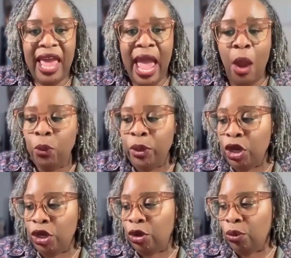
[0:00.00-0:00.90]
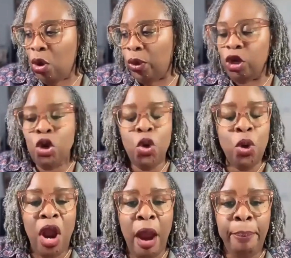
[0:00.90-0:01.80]
How are we going to grow it? Who
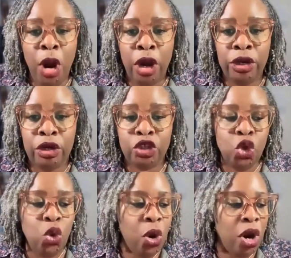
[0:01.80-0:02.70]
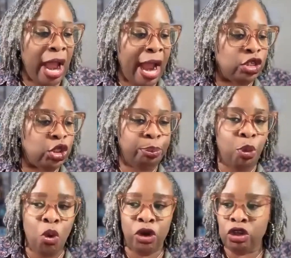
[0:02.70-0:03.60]
are our partners? Who are our
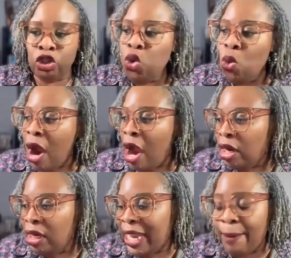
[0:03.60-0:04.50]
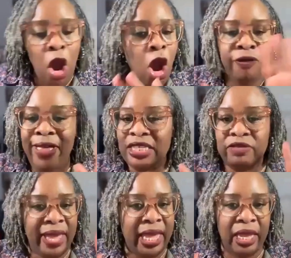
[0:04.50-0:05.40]
supporters? Who are our collab? All that's
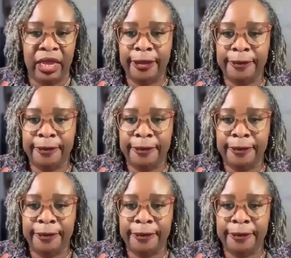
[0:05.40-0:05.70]
vague.